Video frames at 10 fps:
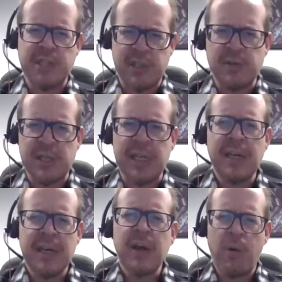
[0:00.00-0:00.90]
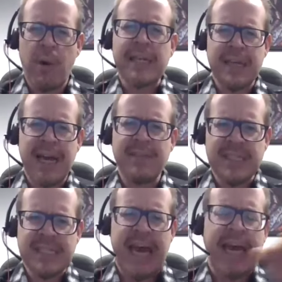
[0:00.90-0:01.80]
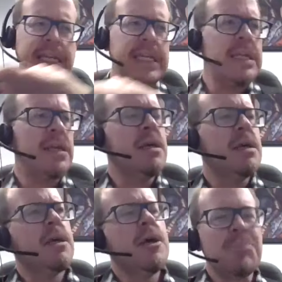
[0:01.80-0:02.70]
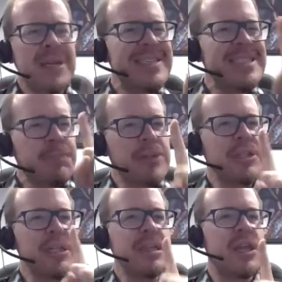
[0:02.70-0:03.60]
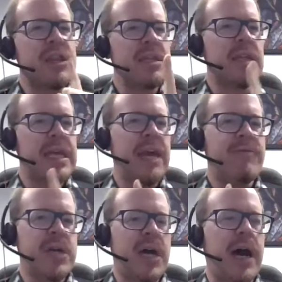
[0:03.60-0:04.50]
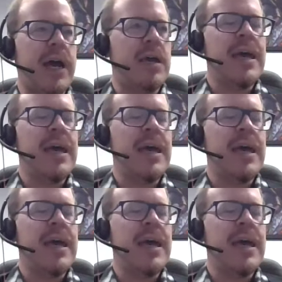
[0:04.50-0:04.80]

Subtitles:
It's usually quite kind of stagnant, but it's especially the thing that they never die.